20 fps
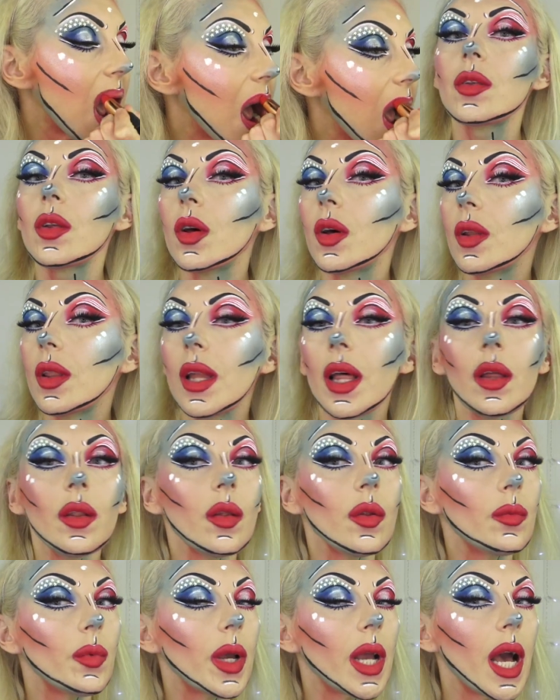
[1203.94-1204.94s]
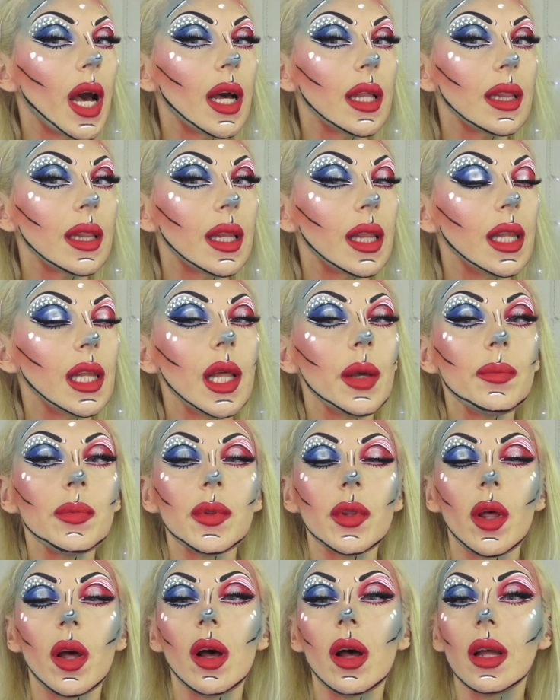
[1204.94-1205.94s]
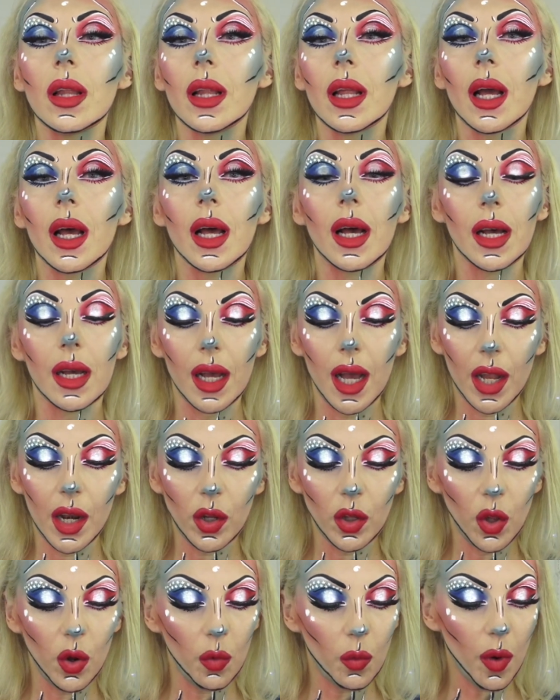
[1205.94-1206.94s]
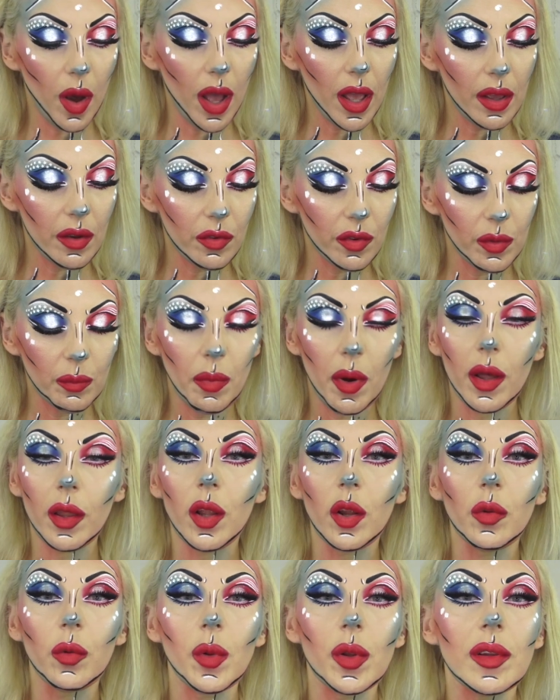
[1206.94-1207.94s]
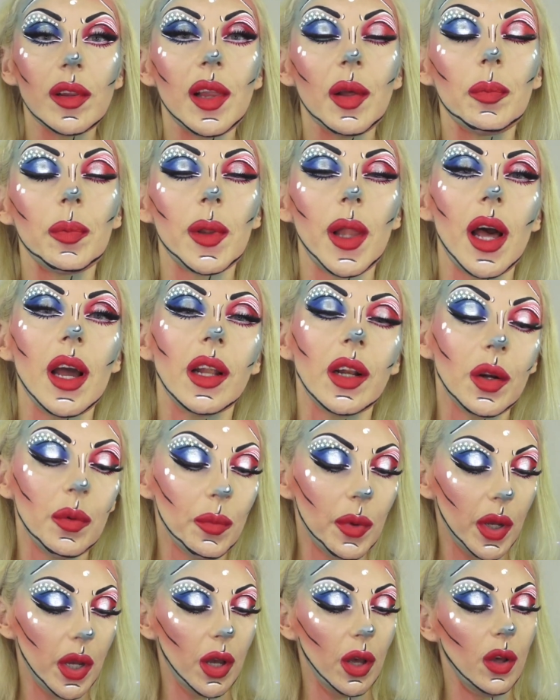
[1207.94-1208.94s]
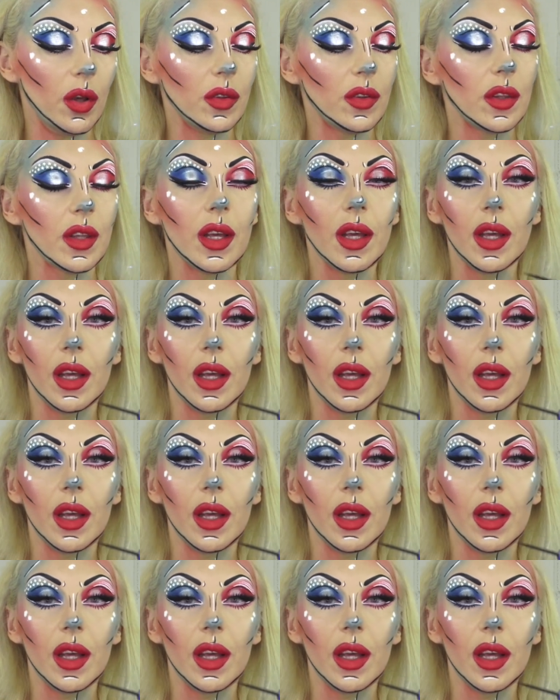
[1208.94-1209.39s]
So now that we got the lips on, uh, I don't know why I even bothered with lip liner, because